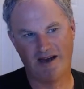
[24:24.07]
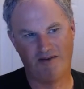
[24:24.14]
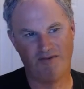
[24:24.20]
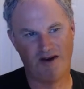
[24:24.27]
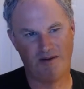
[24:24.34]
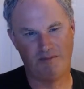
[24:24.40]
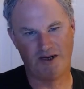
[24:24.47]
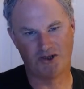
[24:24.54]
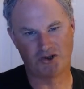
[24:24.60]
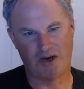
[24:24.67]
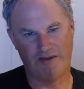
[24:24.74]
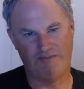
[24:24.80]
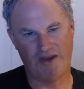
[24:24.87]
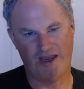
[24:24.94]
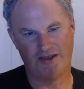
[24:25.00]
of an
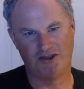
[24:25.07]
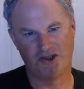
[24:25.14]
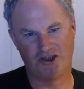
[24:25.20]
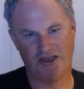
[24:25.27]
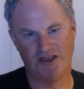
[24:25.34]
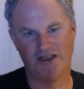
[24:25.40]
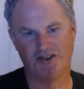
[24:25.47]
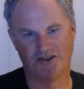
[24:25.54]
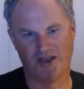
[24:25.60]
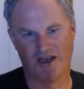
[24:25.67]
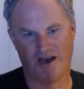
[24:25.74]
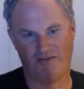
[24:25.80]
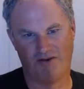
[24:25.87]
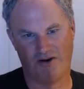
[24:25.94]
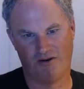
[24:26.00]
administrative agency is the
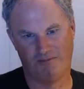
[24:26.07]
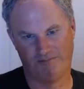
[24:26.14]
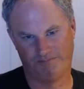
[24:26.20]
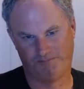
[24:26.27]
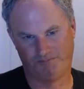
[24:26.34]
governor.